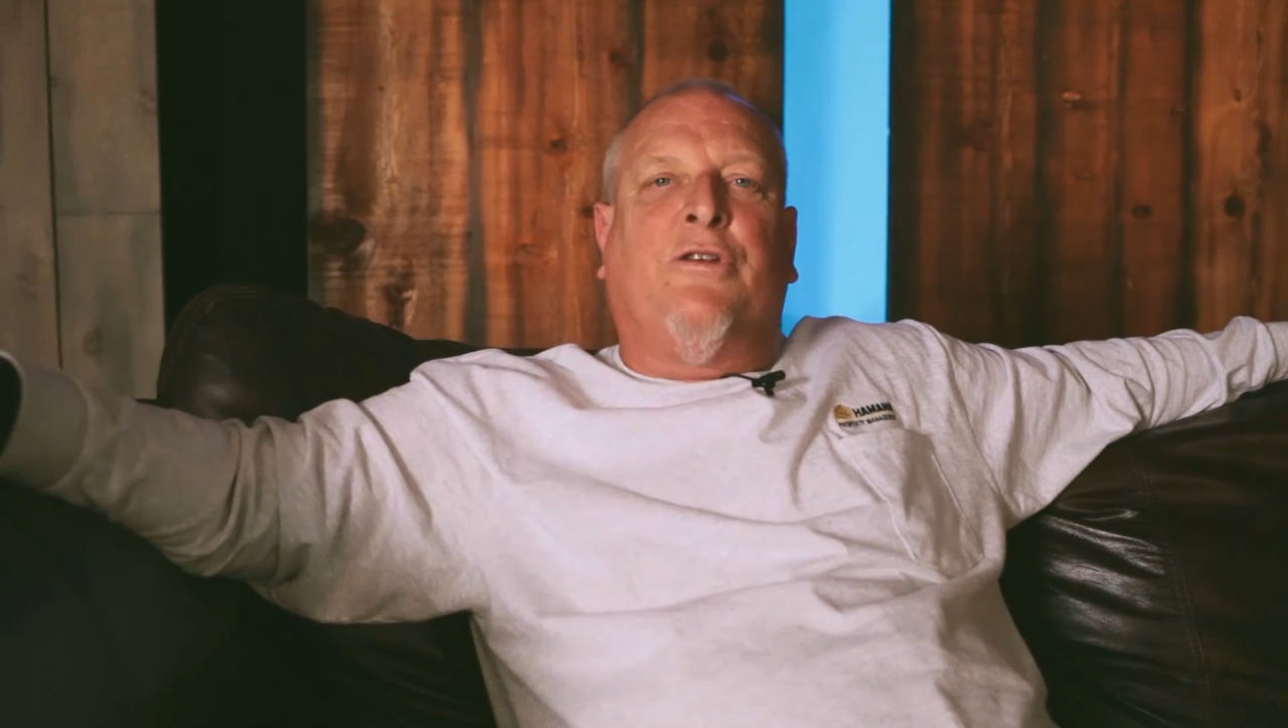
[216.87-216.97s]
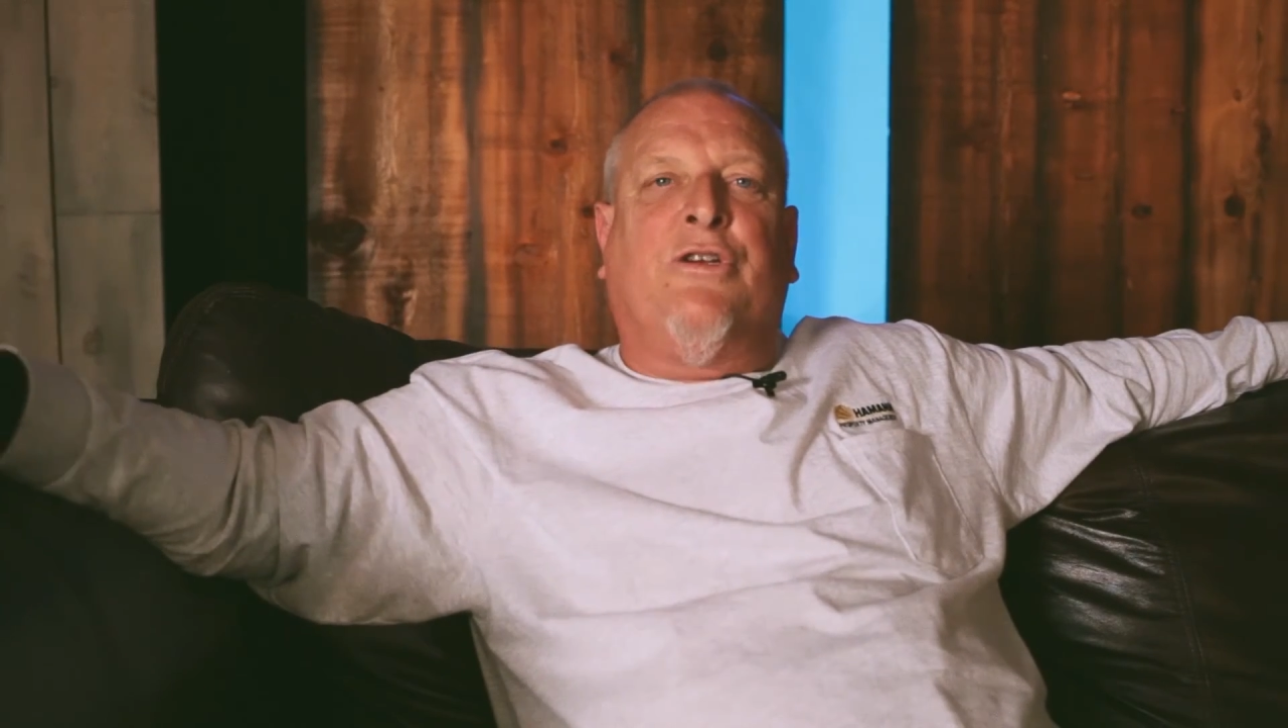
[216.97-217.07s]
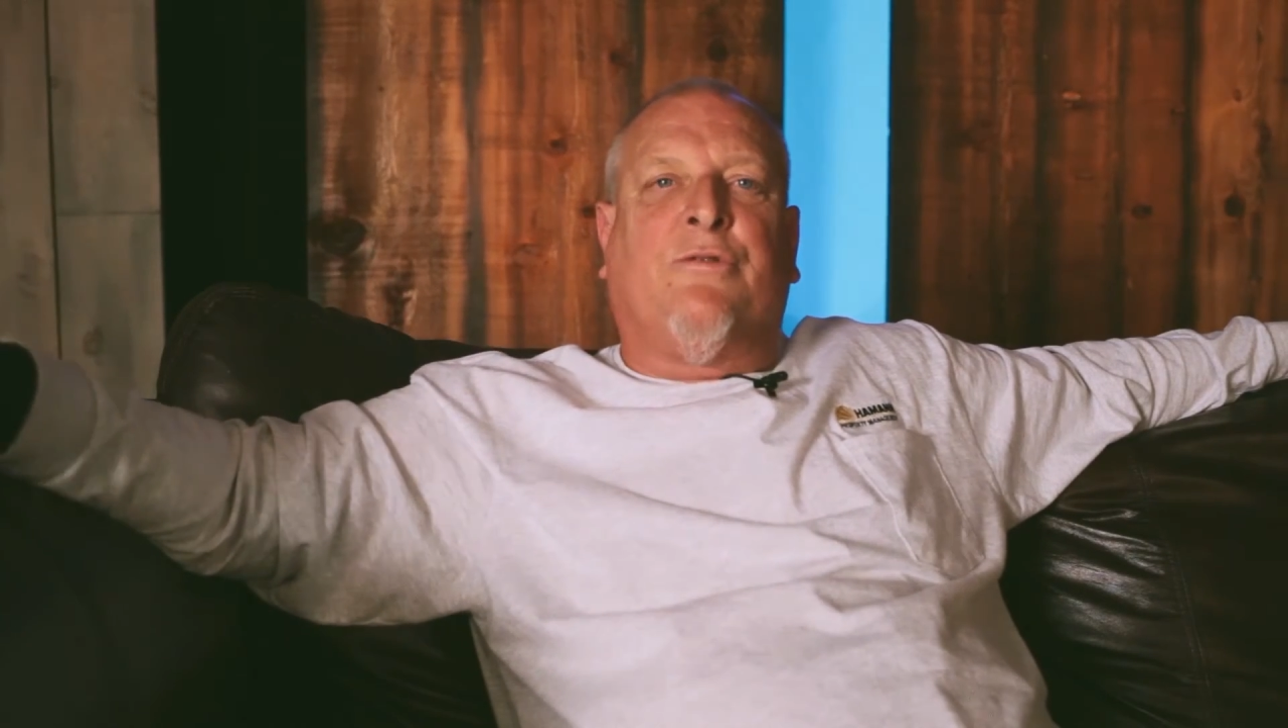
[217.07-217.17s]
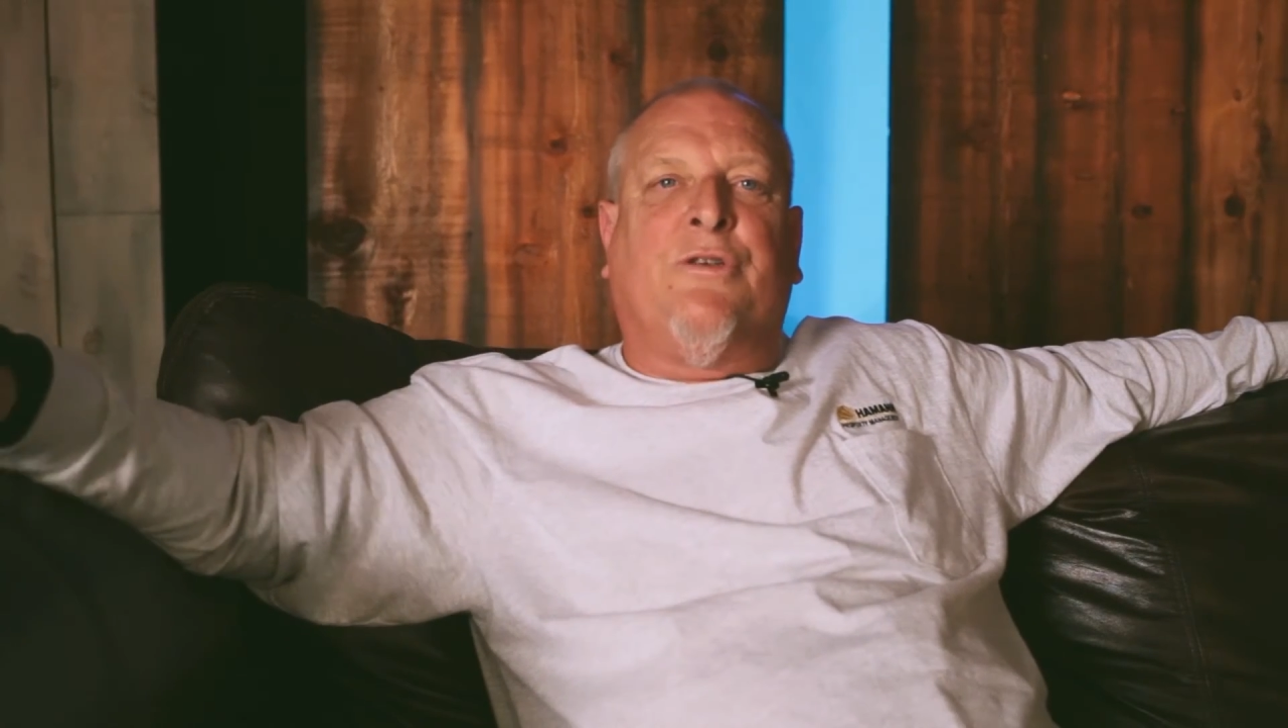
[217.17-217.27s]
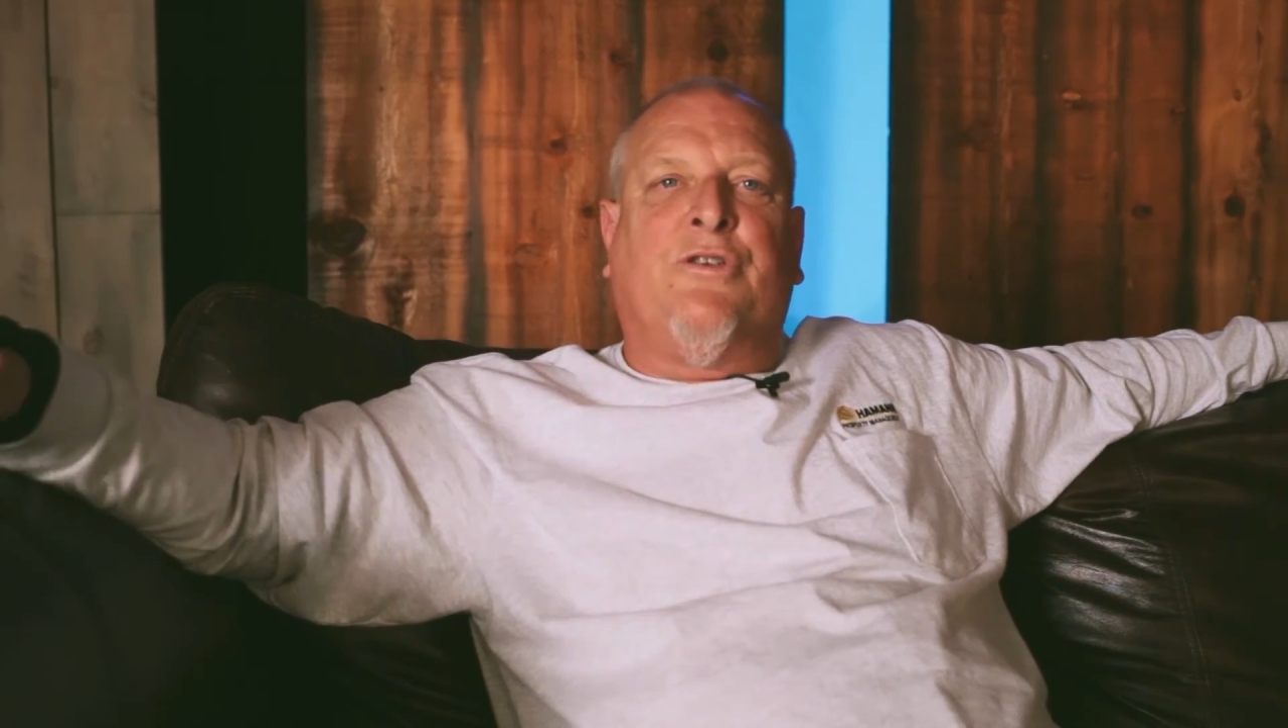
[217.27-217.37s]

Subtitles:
children